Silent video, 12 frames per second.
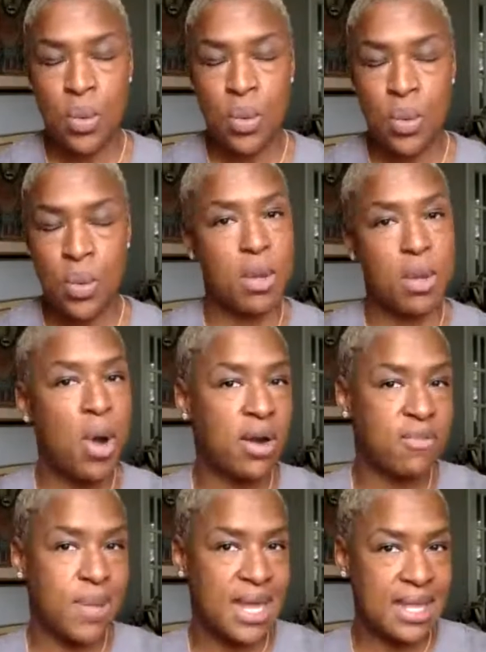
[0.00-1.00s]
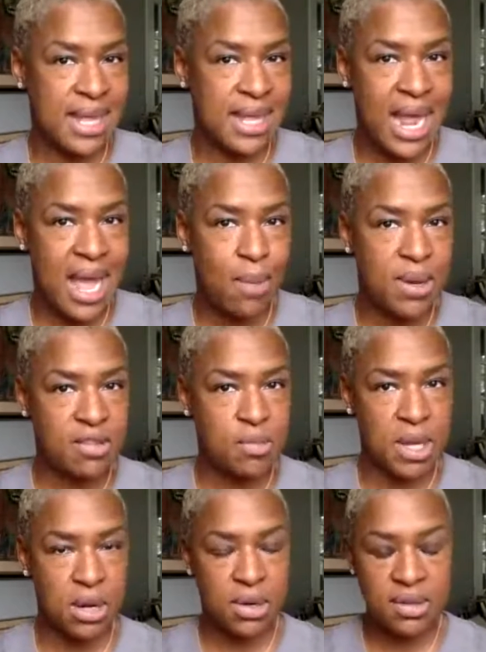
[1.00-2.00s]
we have to be a part of making that
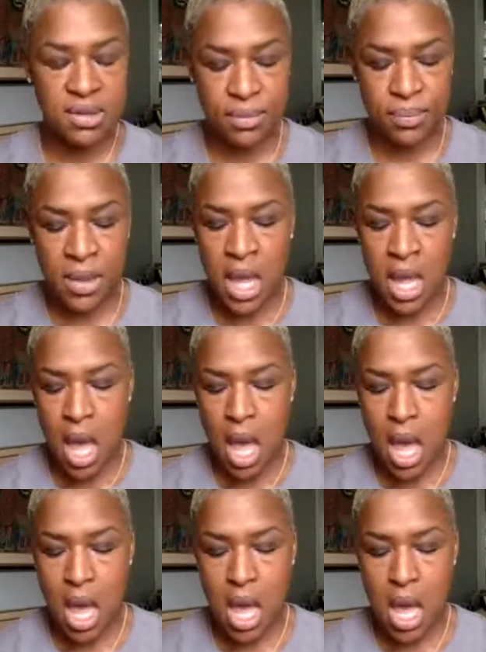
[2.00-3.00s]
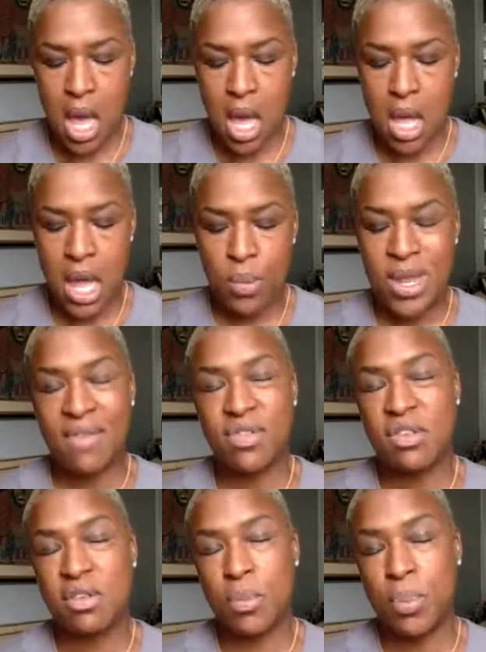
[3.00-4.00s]
happen as parents.
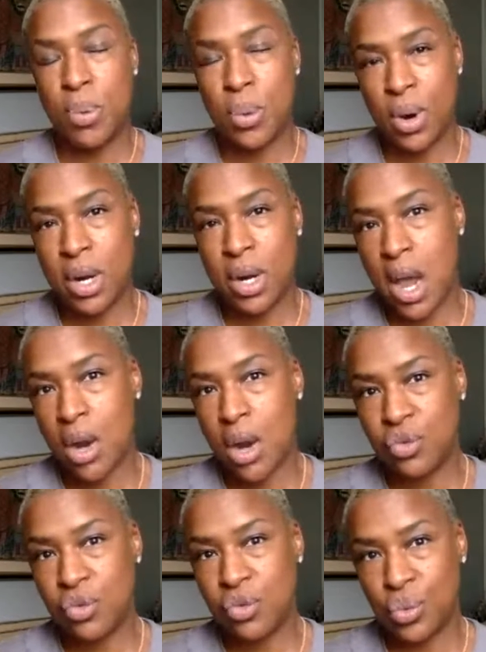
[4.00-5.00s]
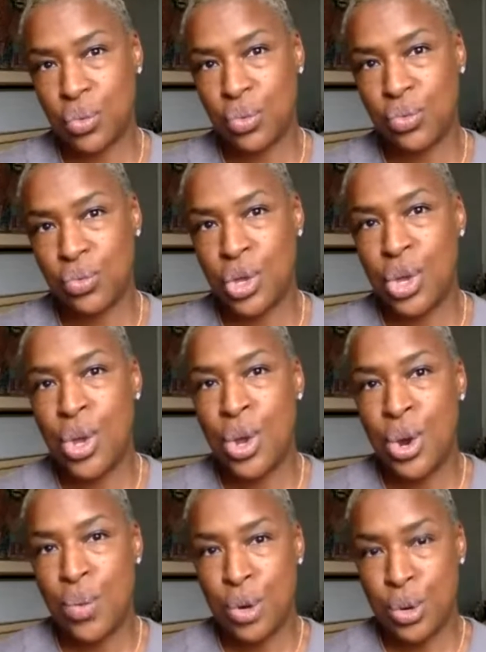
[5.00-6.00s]
And we have to support our
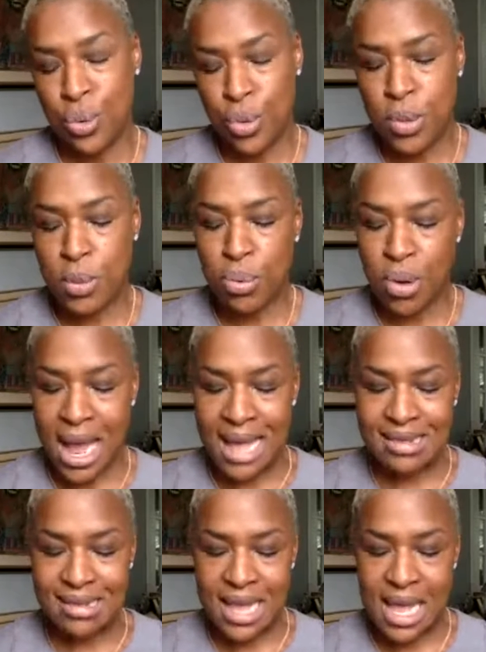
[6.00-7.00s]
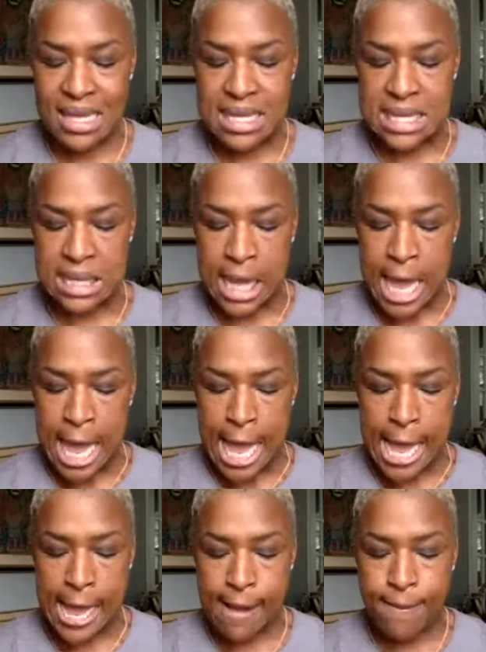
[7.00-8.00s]
school's recruitment process.
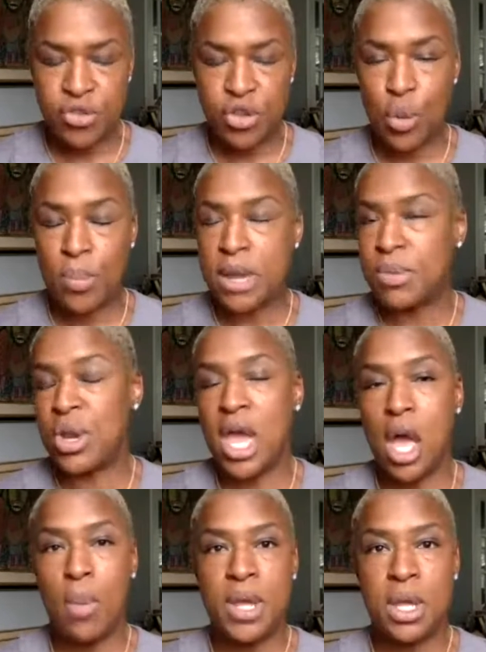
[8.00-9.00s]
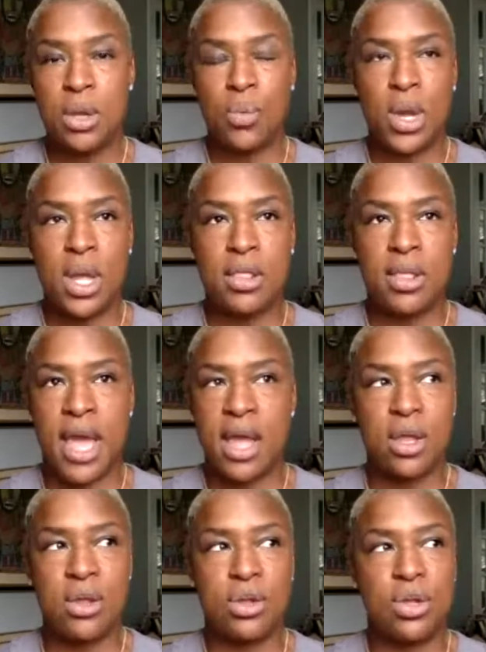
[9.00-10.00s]
So maybe you're helping
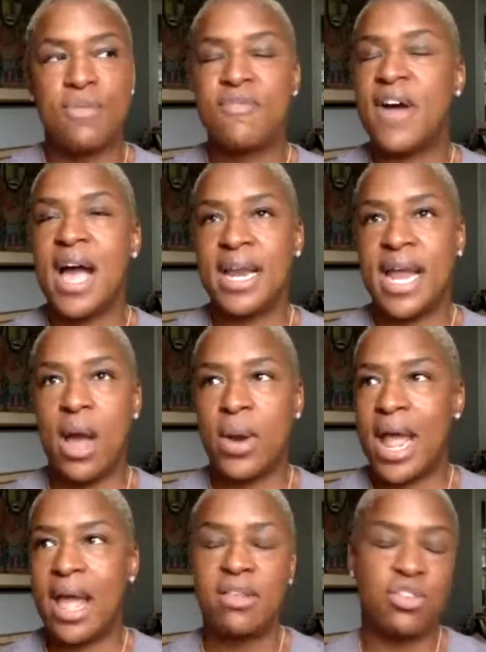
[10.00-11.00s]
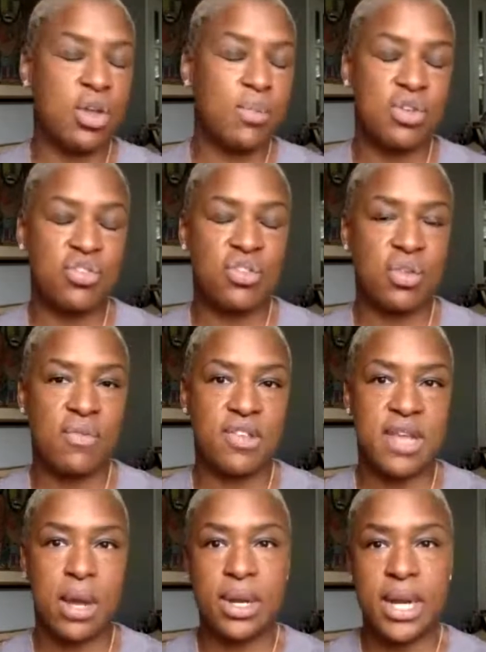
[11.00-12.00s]
with, you can find out, ask your
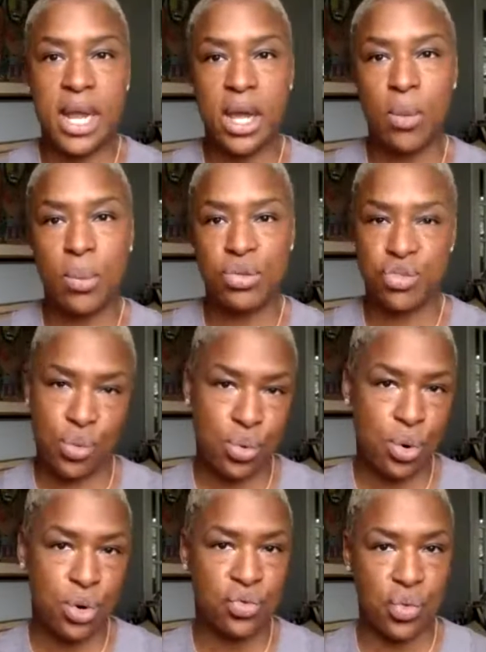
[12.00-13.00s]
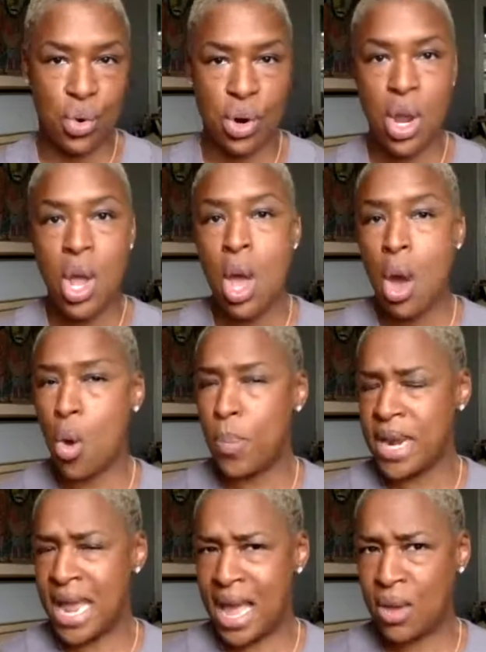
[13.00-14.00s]
admissions office, how can I help with tours or
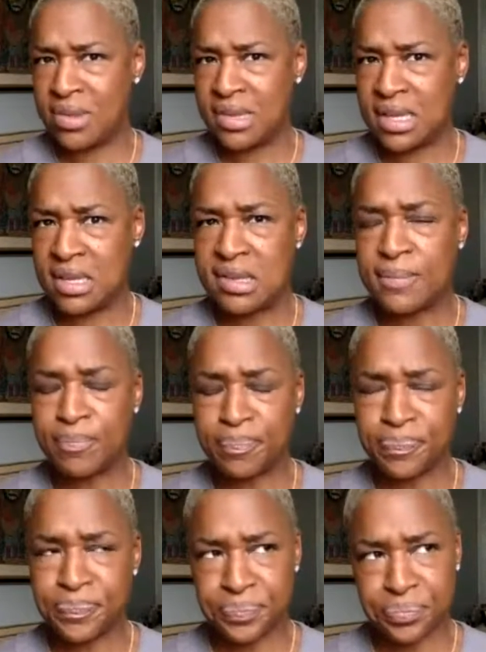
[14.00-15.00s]
open houses